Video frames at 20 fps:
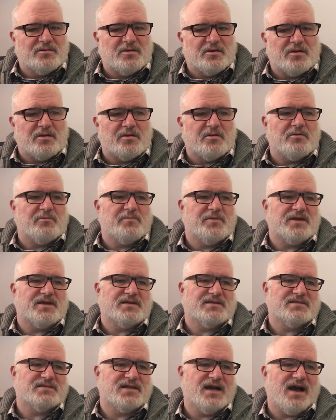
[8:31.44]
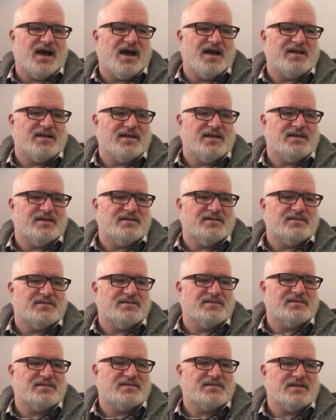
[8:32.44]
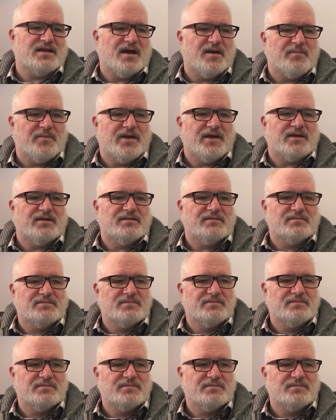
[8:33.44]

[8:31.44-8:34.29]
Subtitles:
because God is coming.